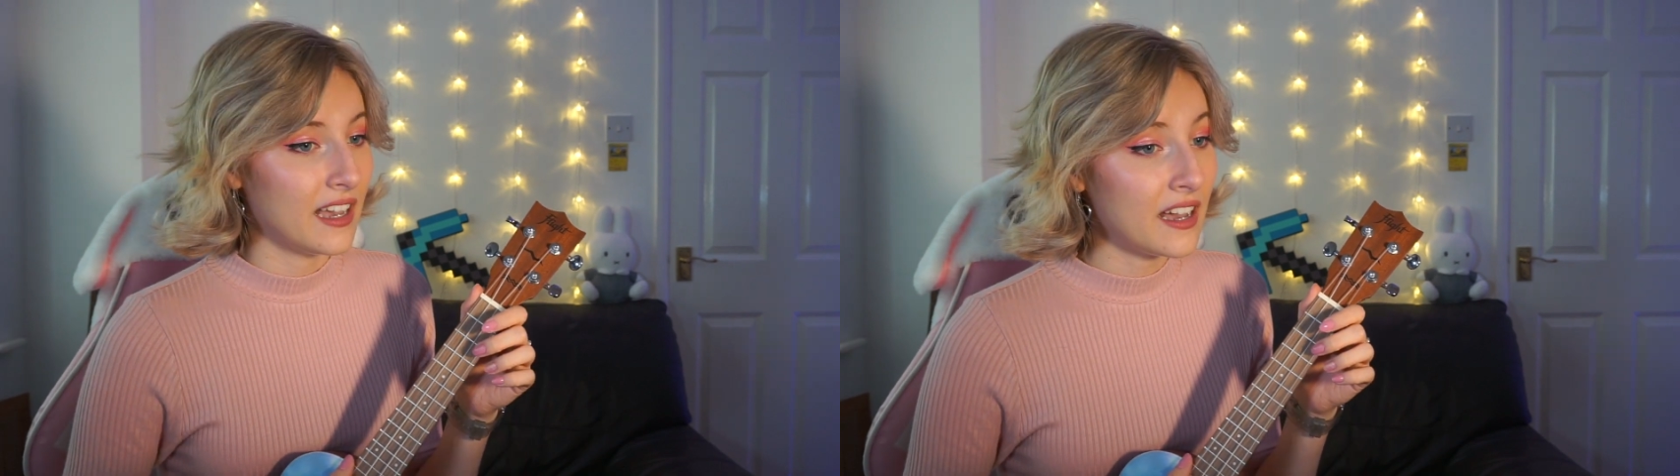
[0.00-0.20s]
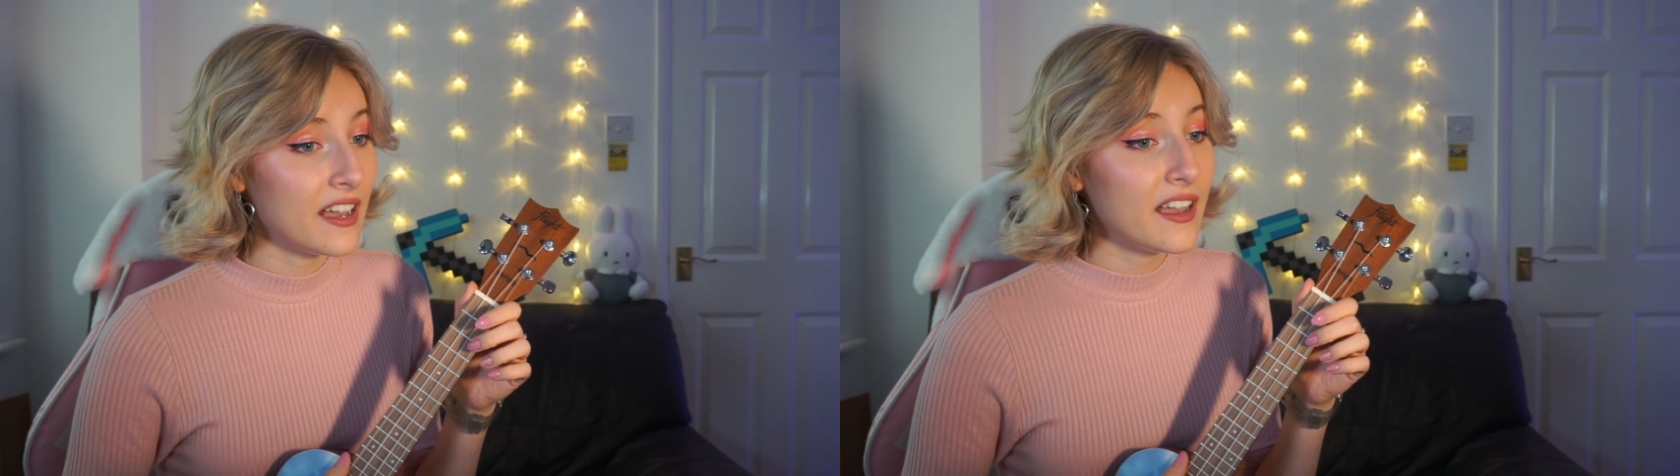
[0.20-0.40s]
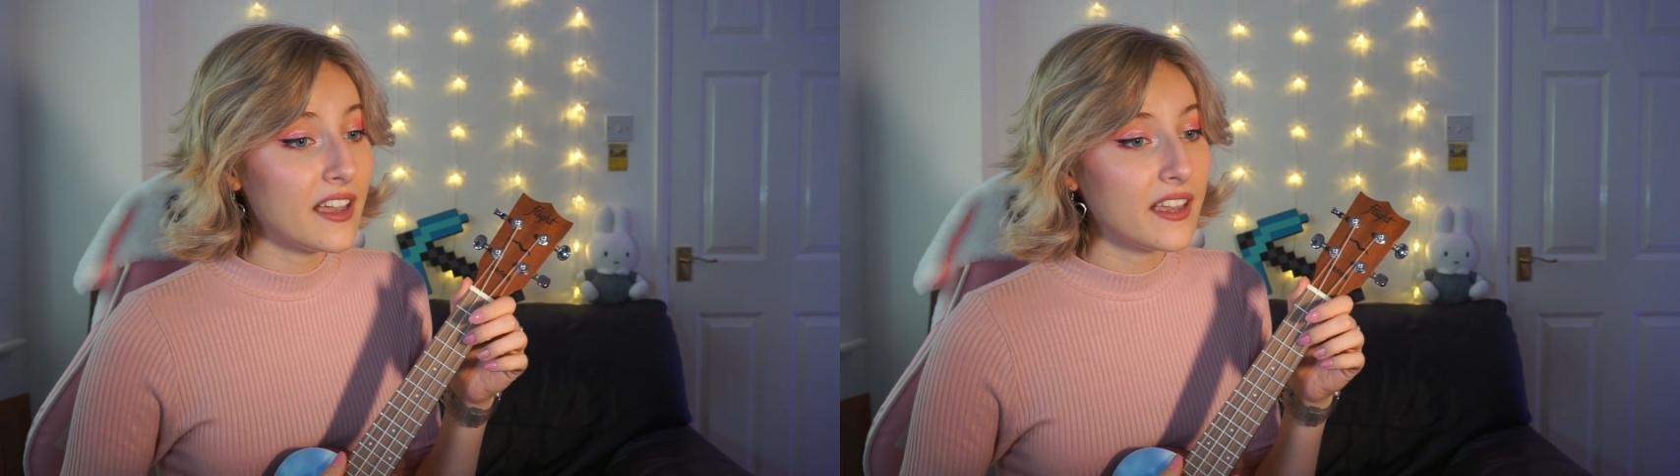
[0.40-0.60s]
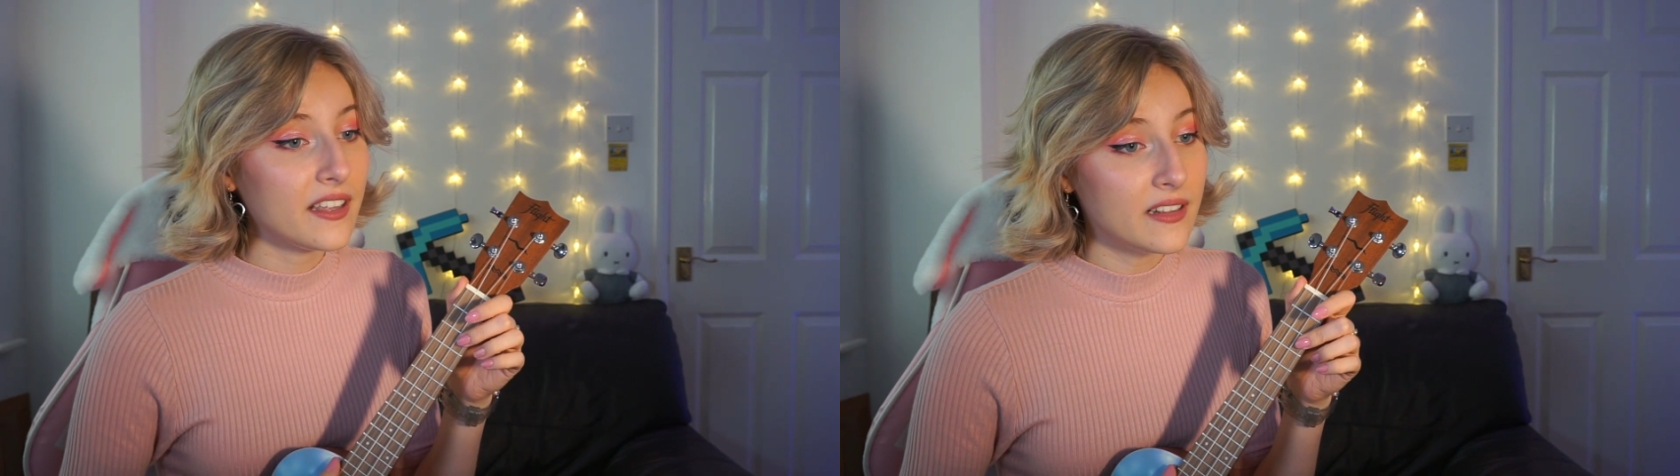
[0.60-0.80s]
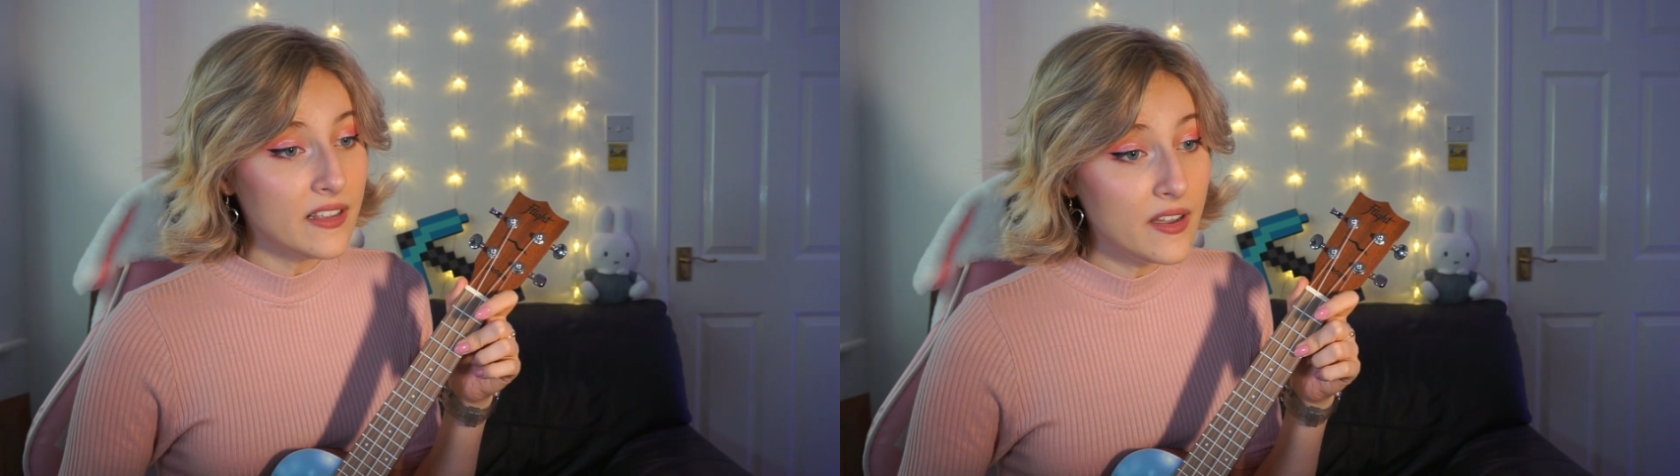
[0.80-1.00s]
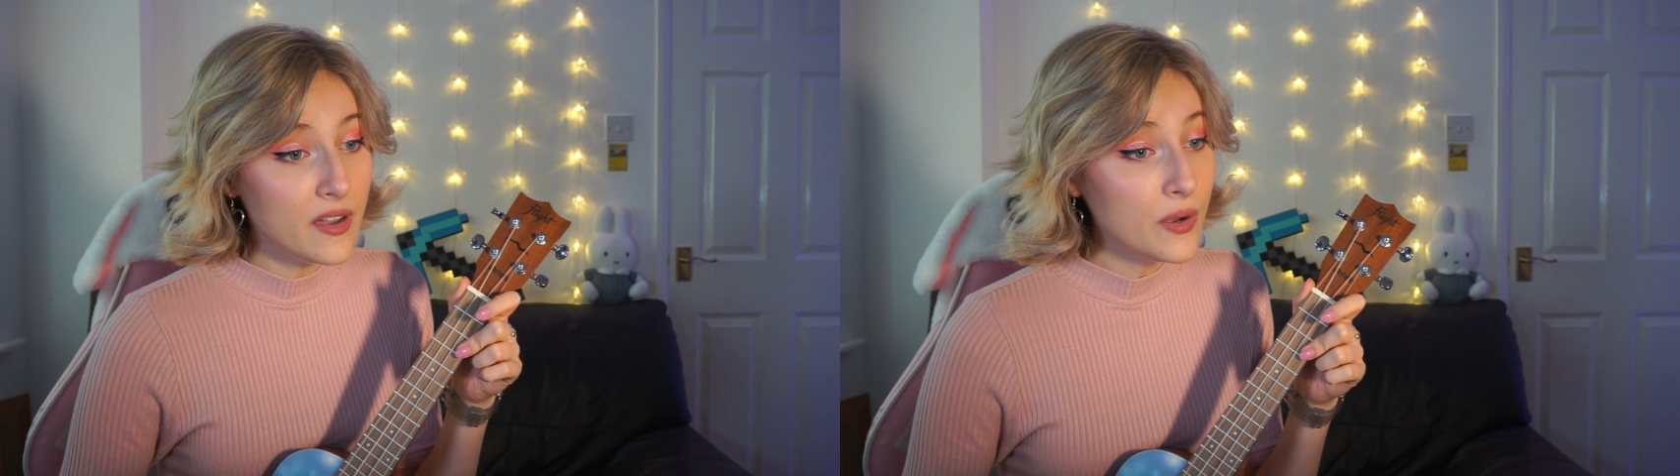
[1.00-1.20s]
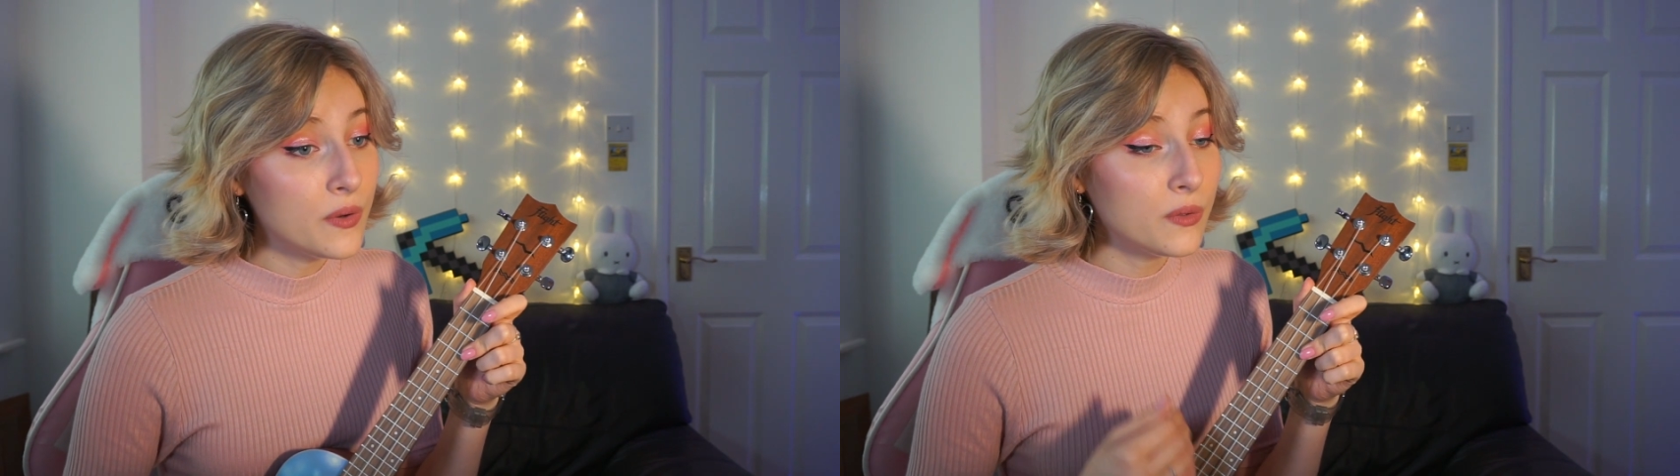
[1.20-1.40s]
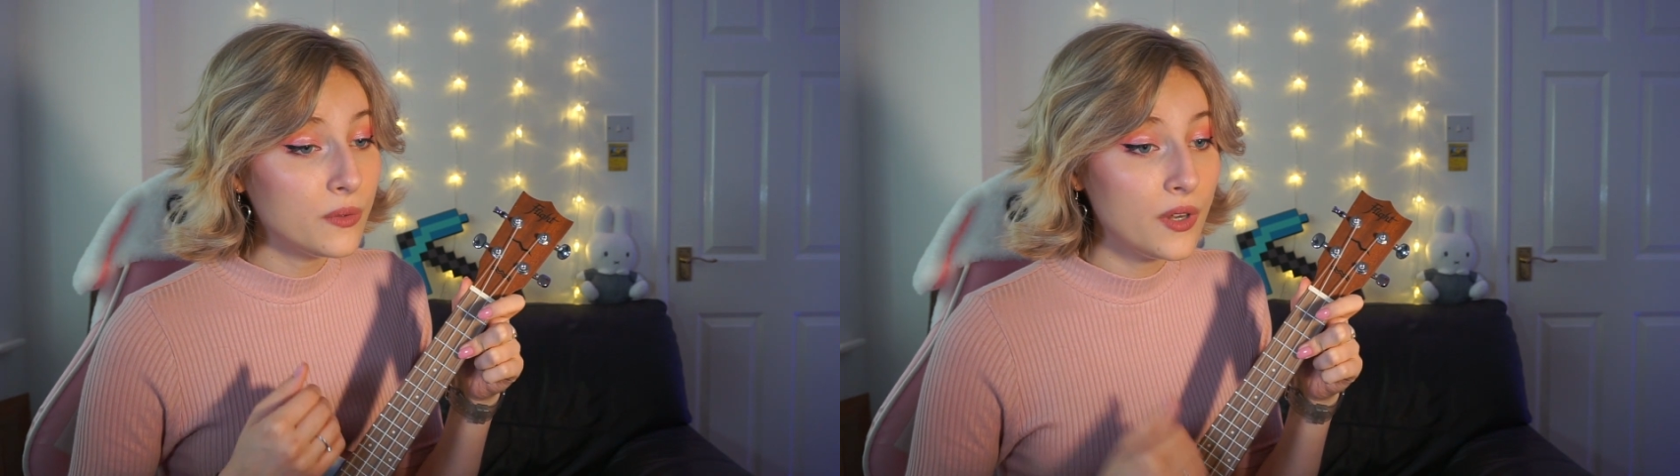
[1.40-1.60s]
I
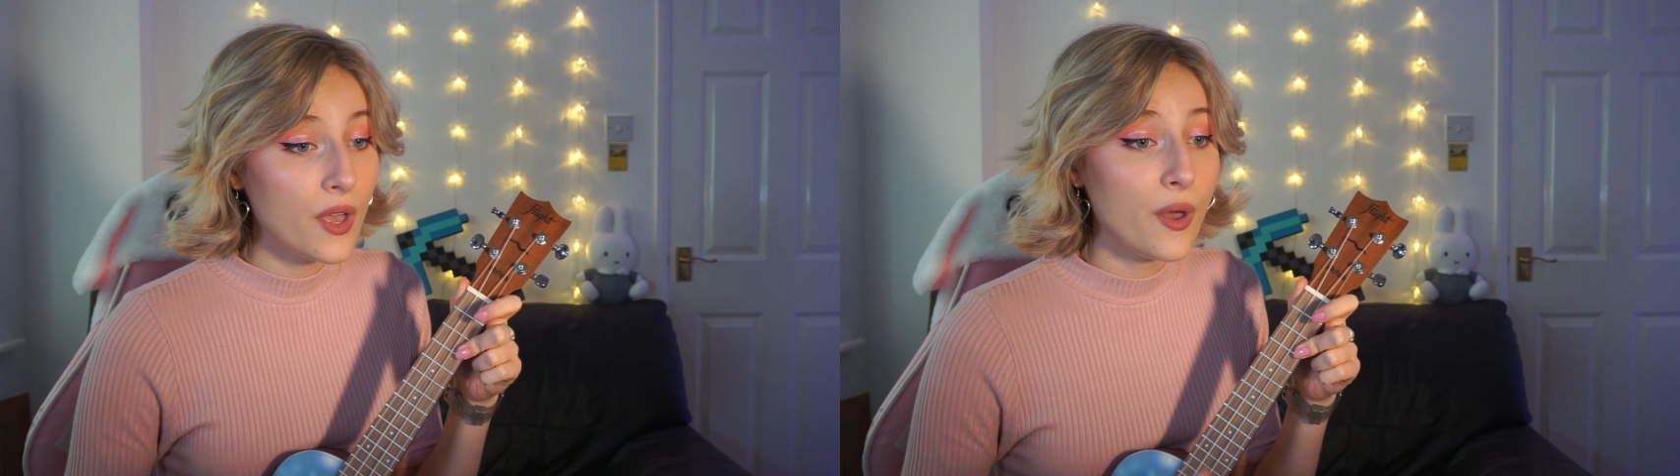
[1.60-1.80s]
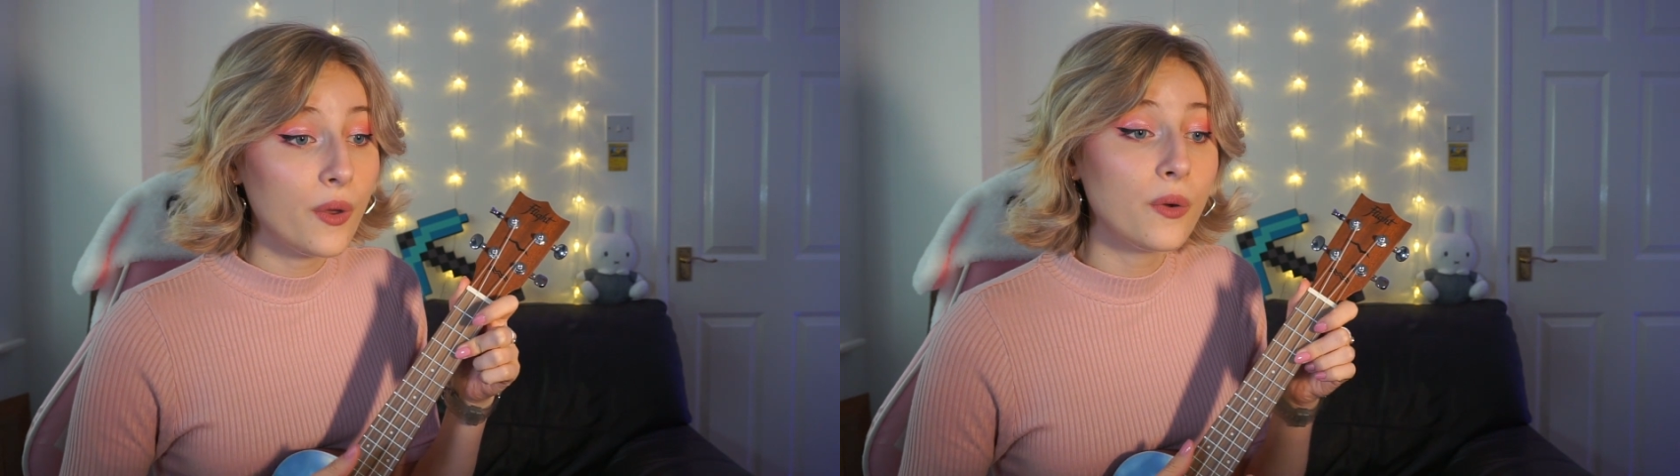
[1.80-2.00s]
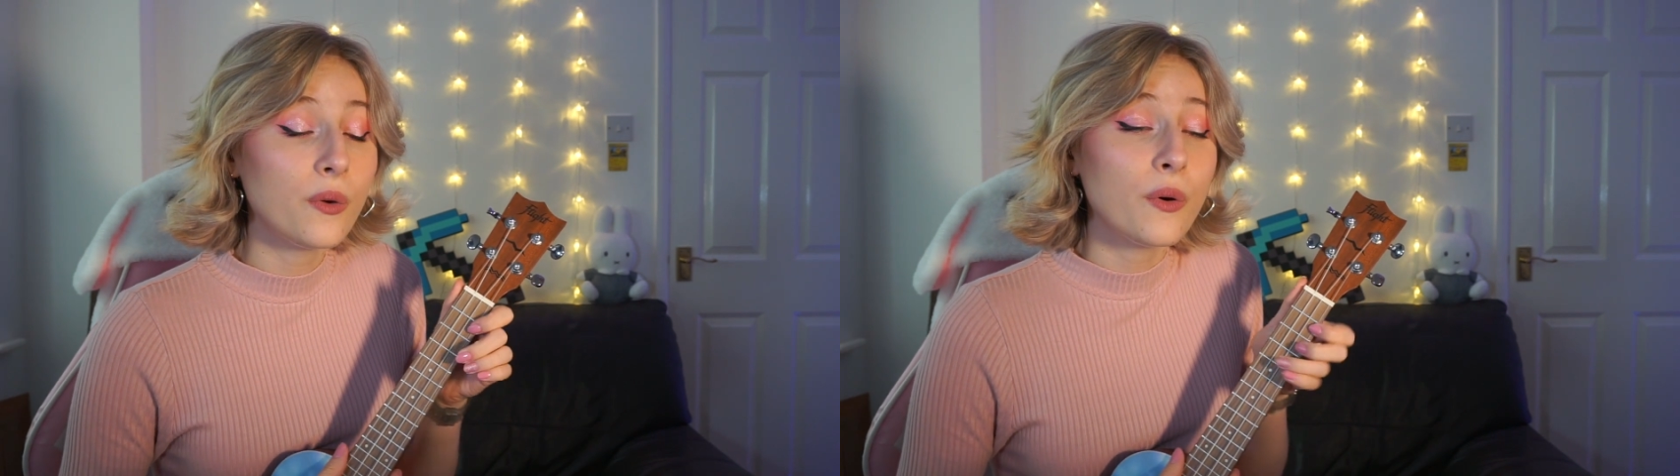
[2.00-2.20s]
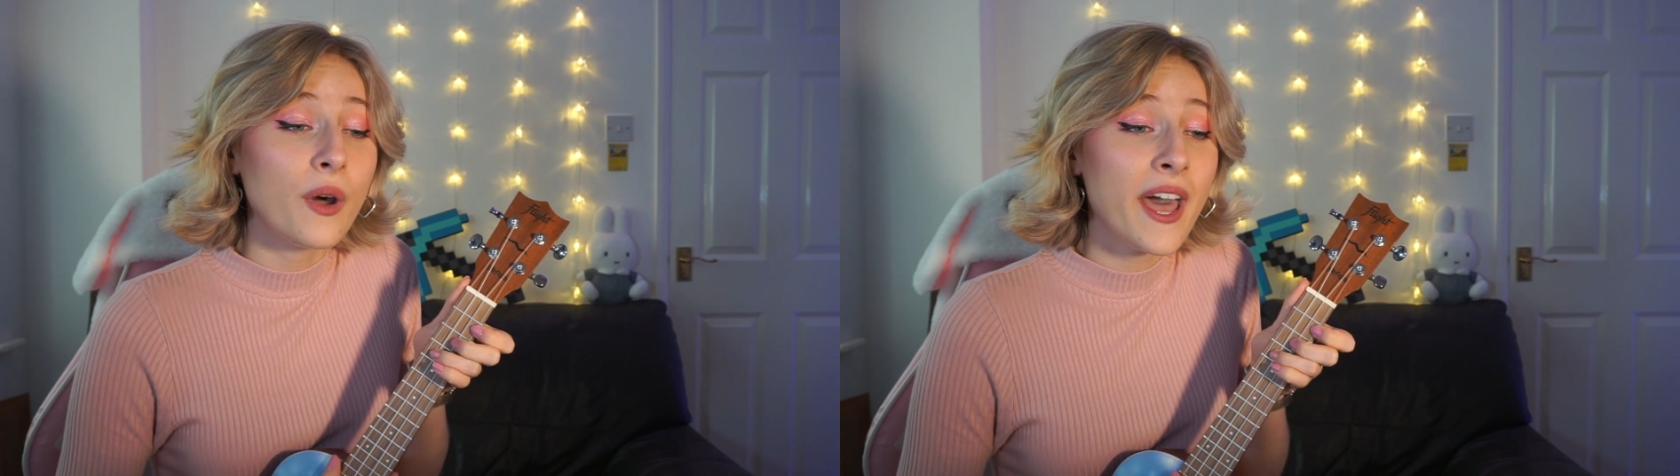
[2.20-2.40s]
don't know